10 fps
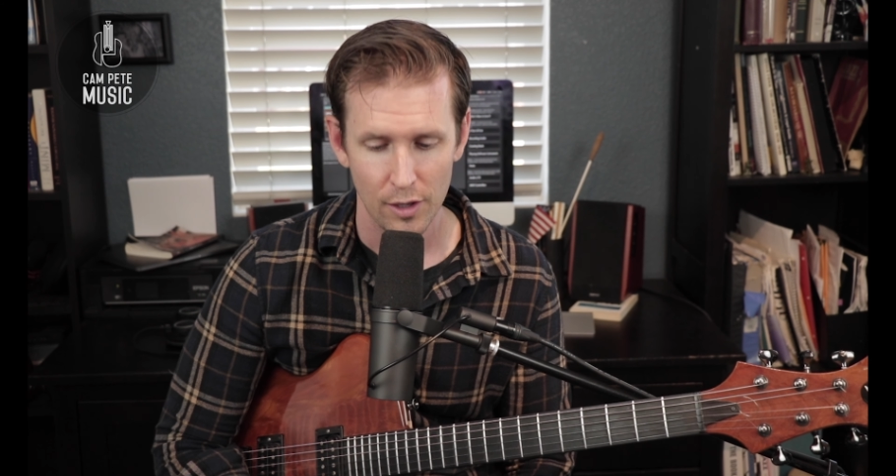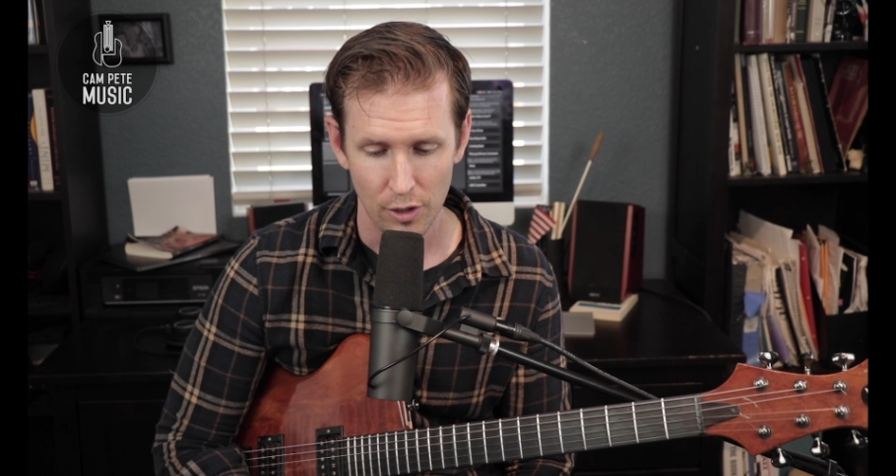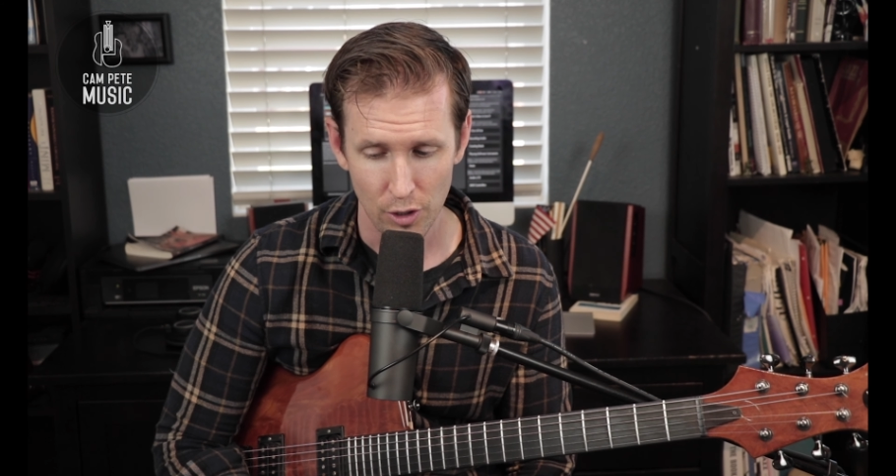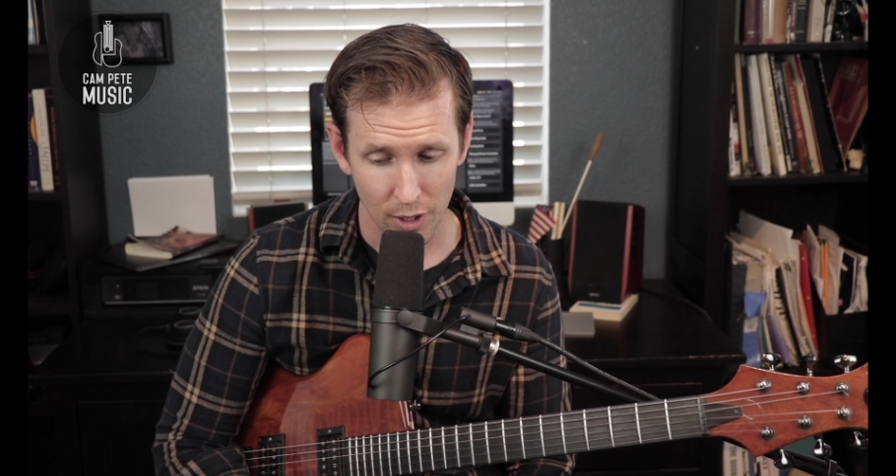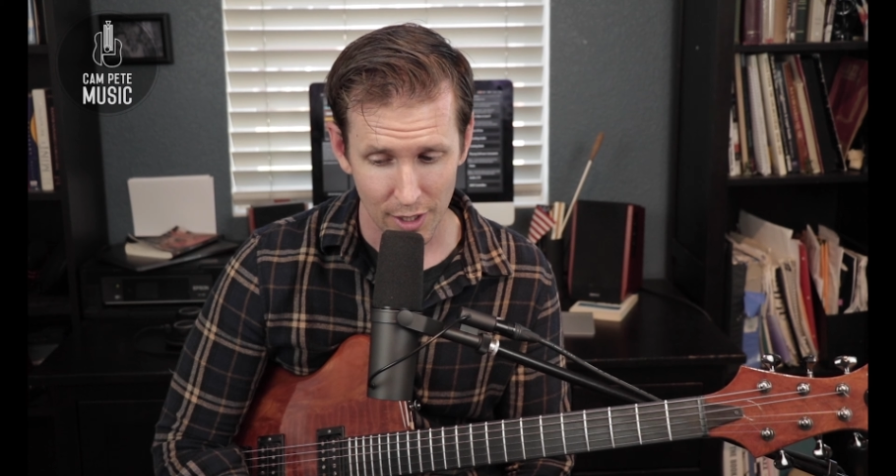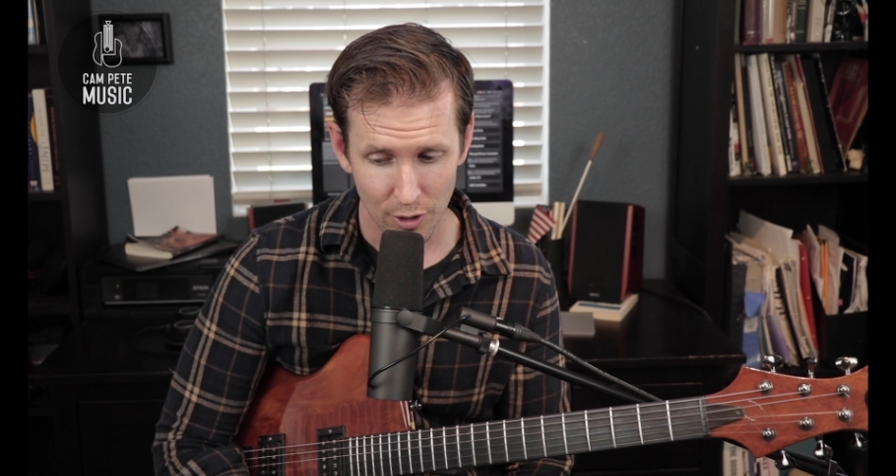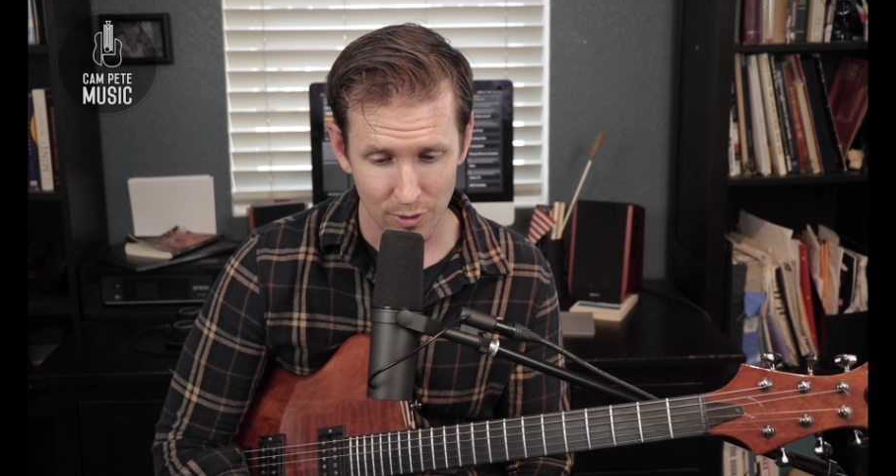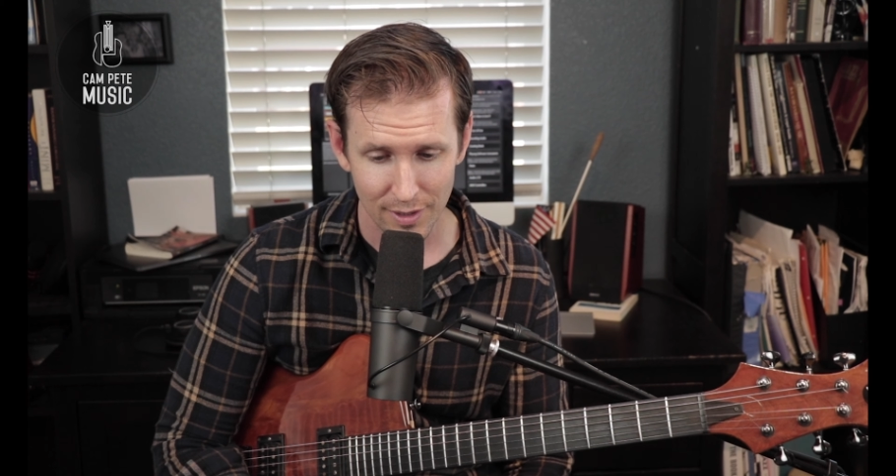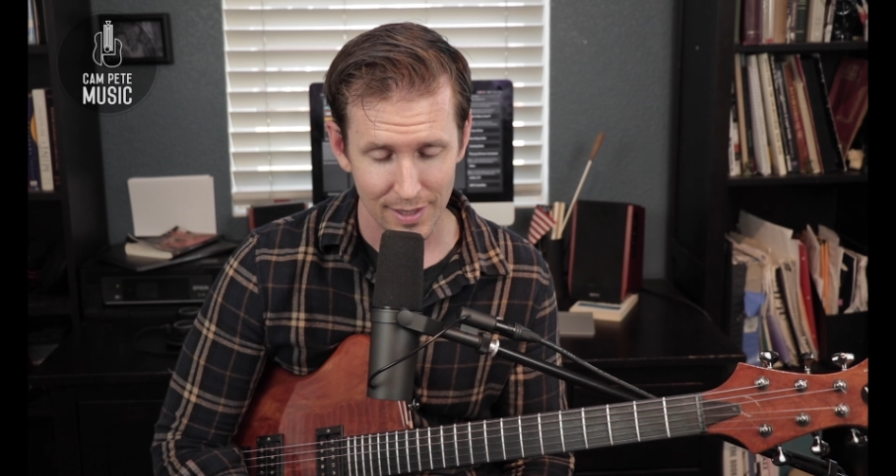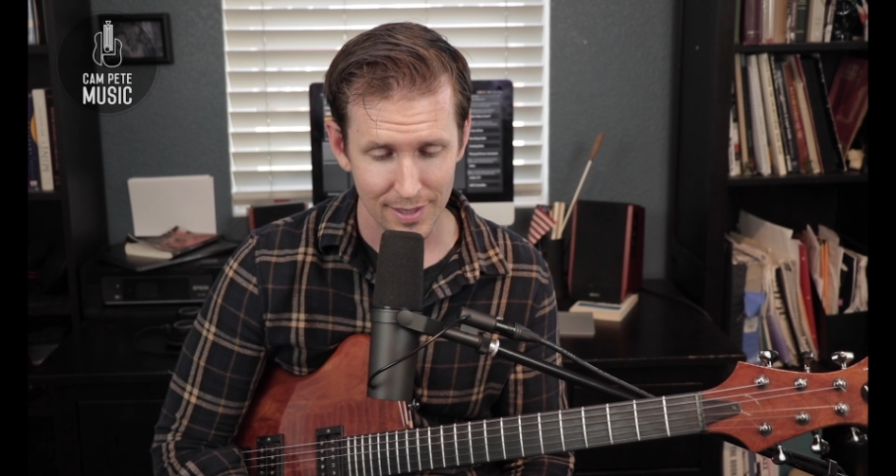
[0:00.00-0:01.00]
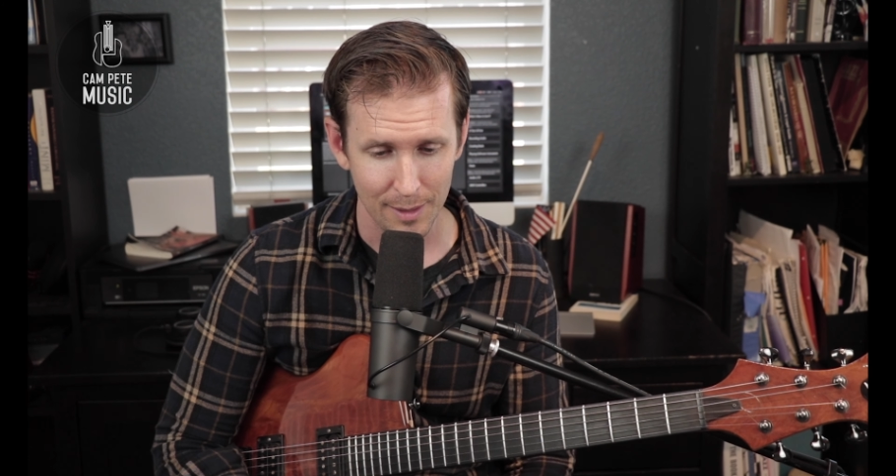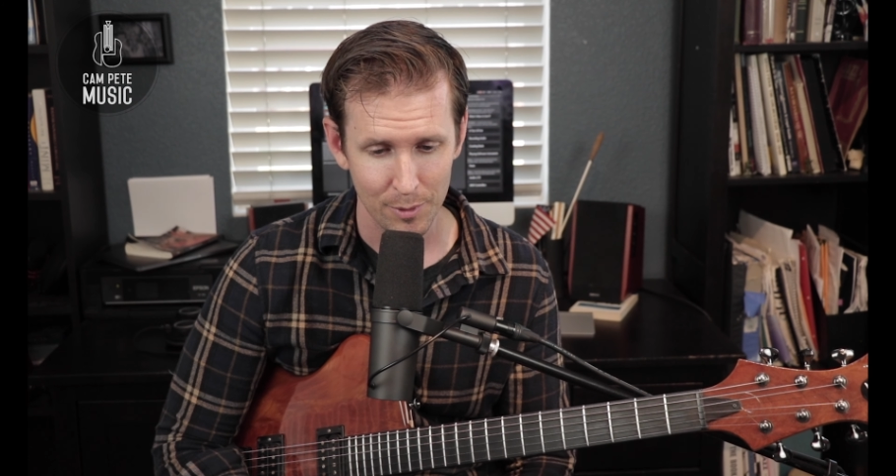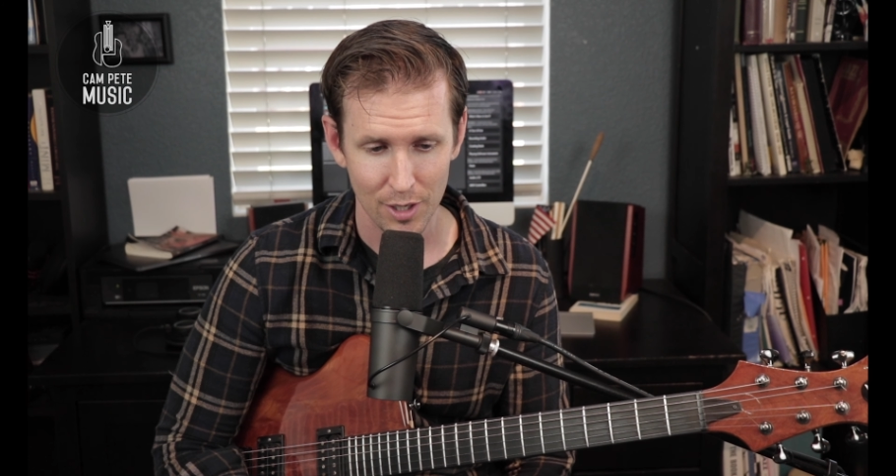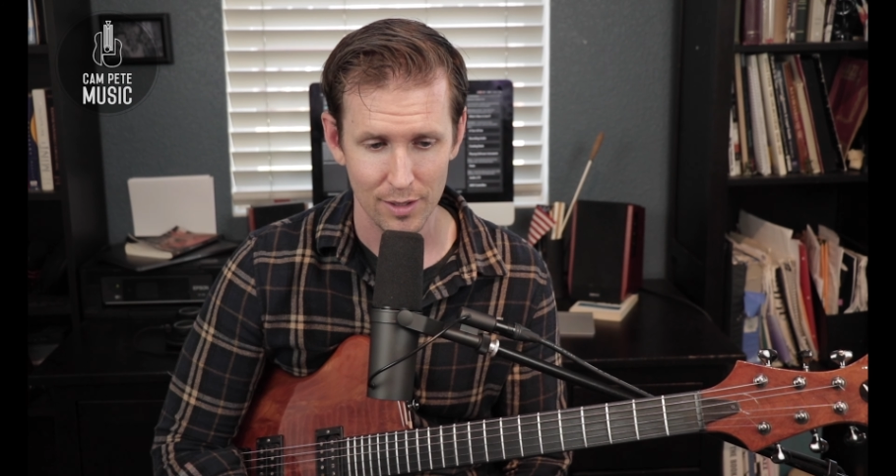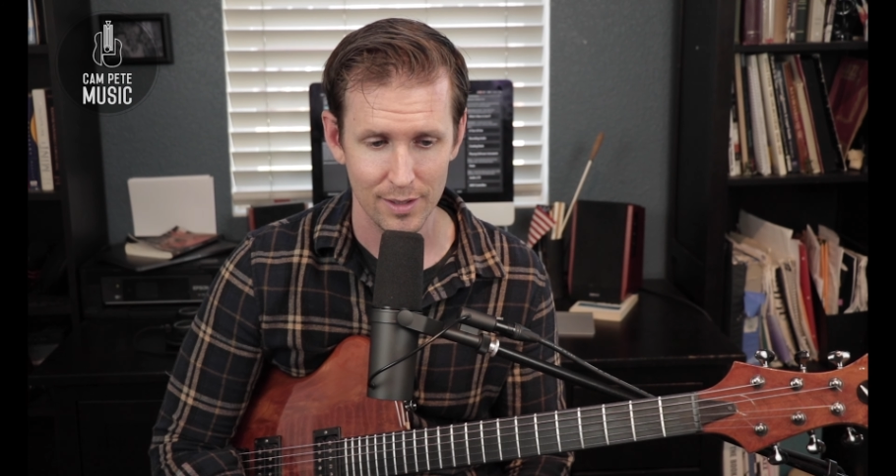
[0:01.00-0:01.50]
You could use the same
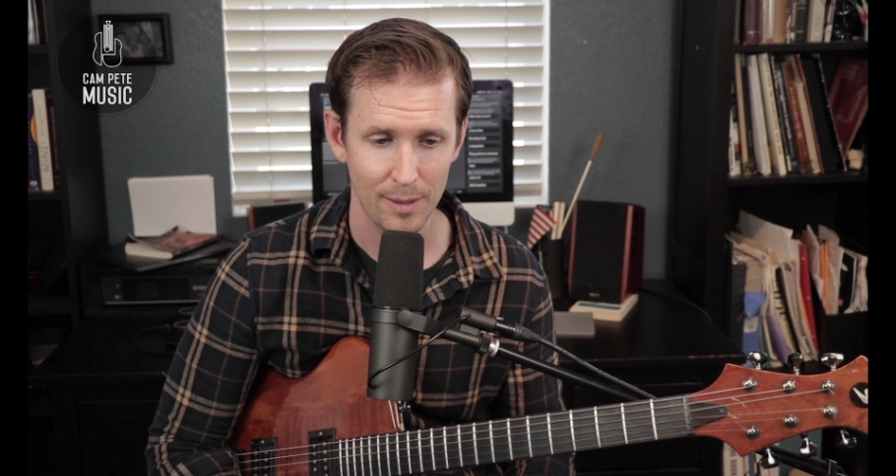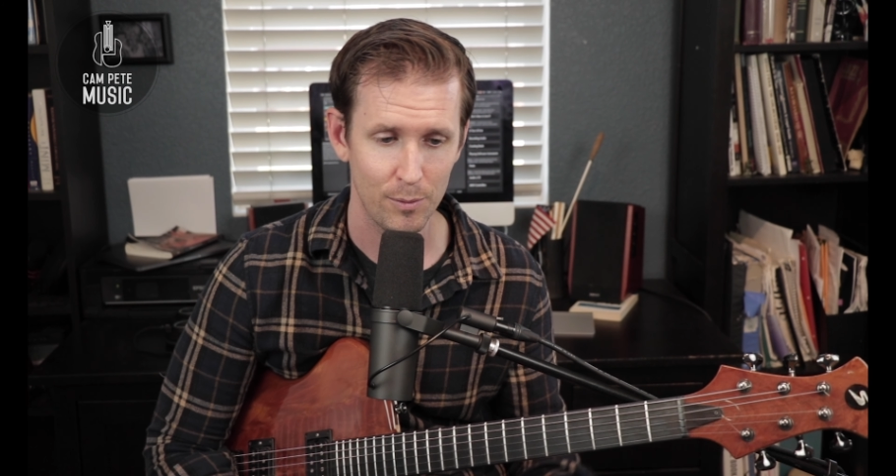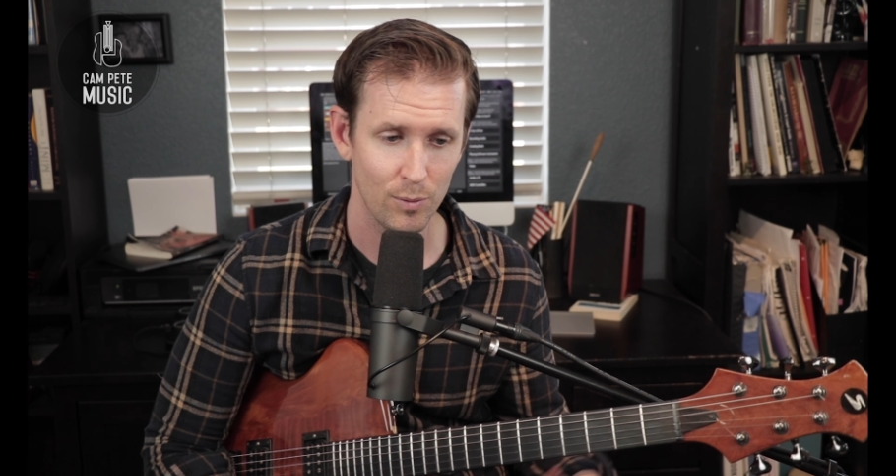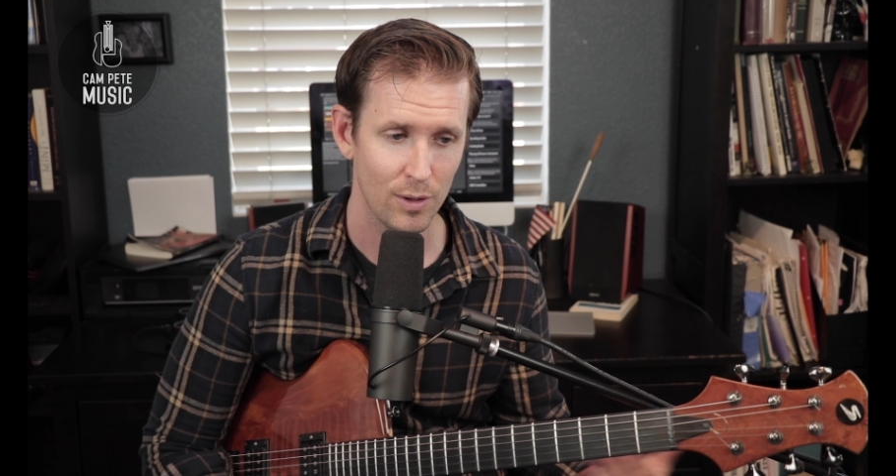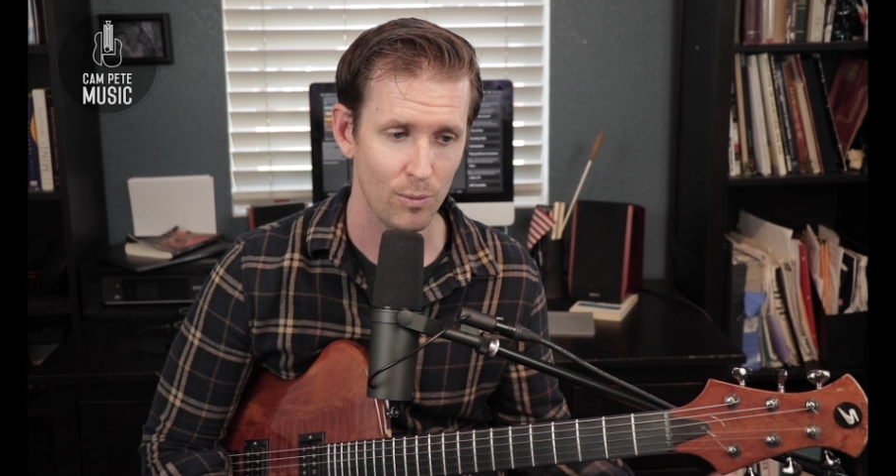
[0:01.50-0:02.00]
concept with